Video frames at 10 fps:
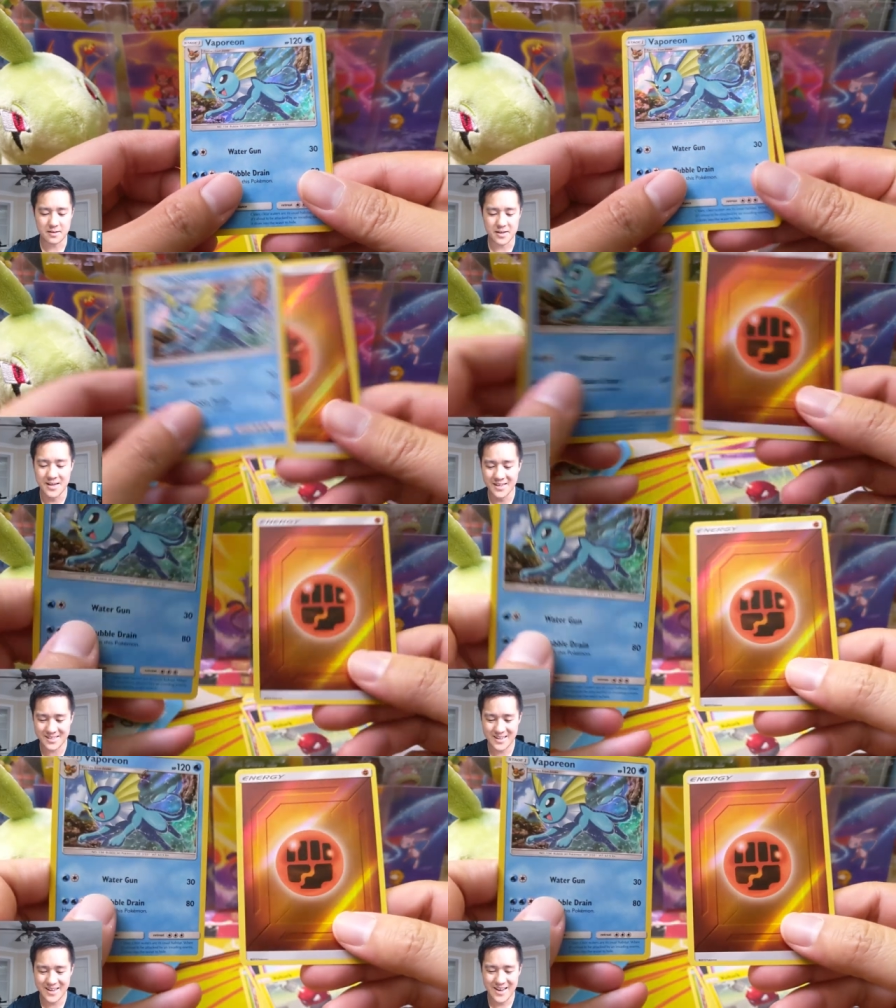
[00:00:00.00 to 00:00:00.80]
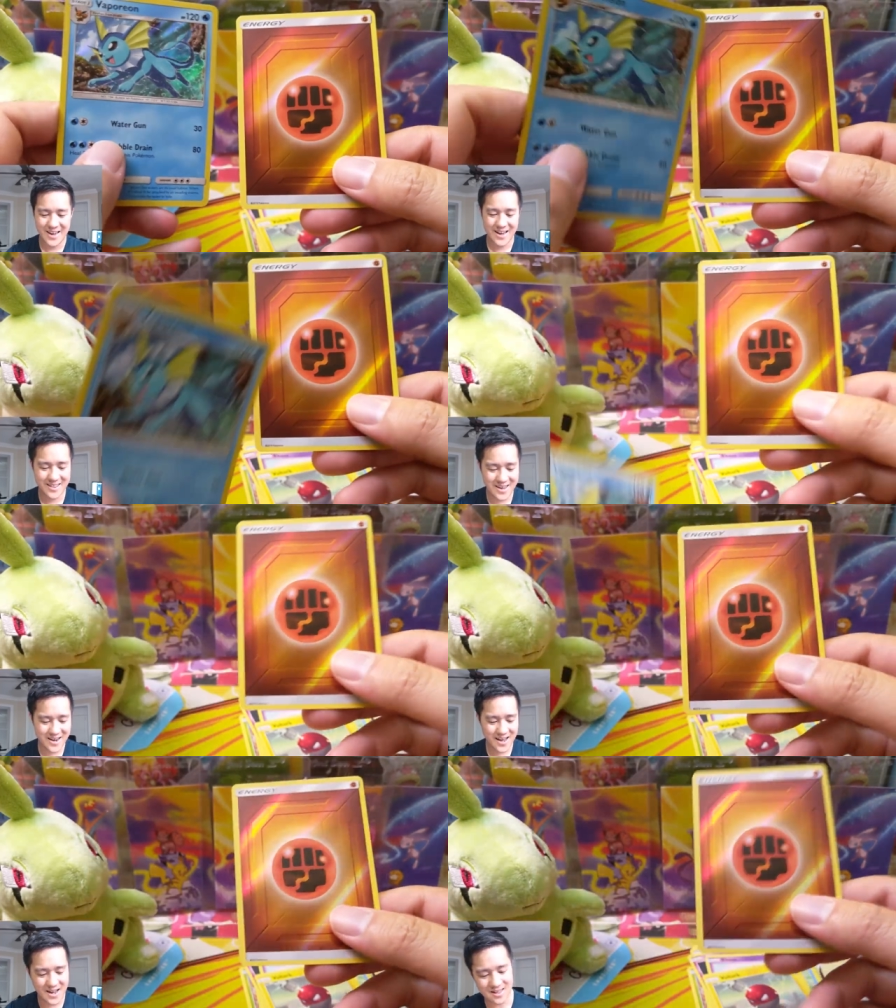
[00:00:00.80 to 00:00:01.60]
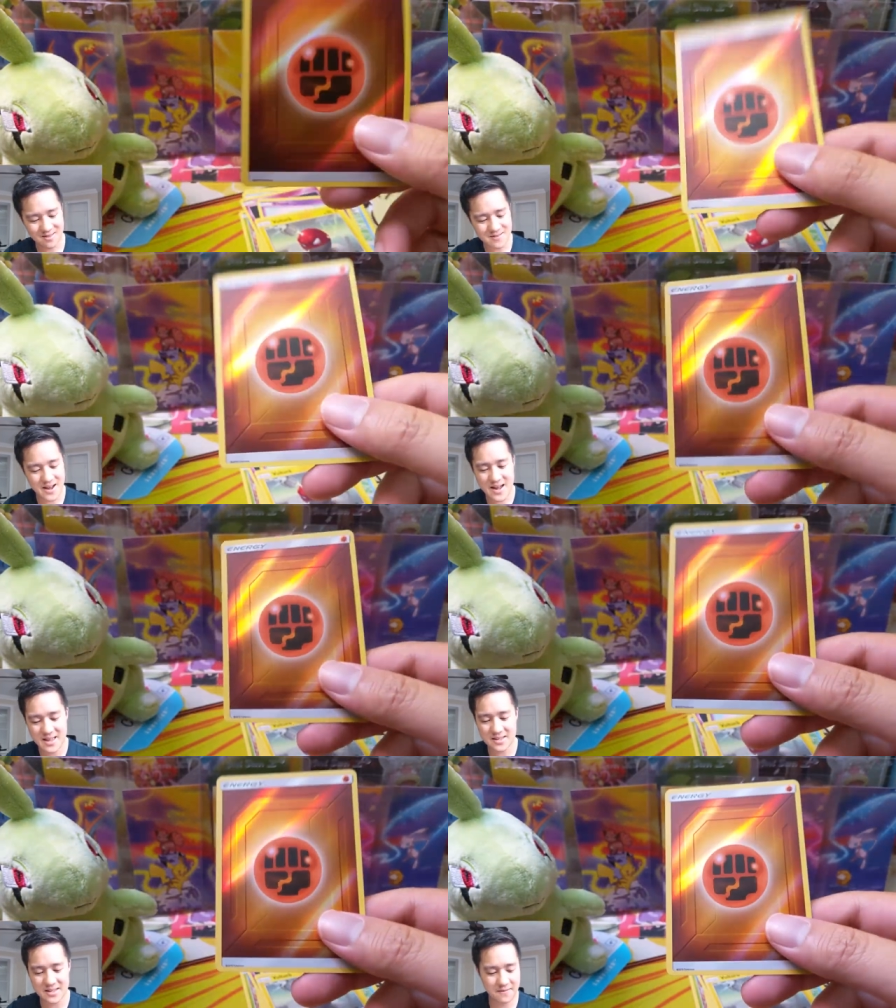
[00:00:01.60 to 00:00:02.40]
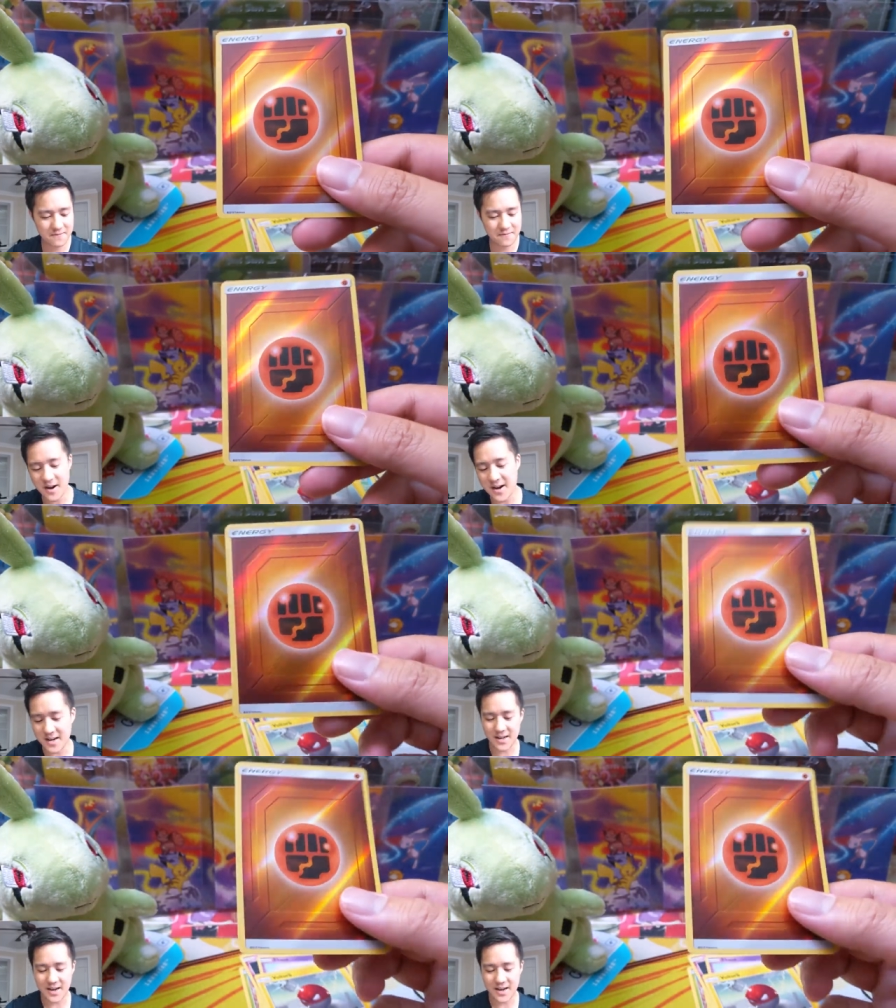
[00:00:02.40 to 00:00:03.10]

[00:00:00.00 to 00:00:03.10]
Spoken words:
of these. And then a 3/8 Fighting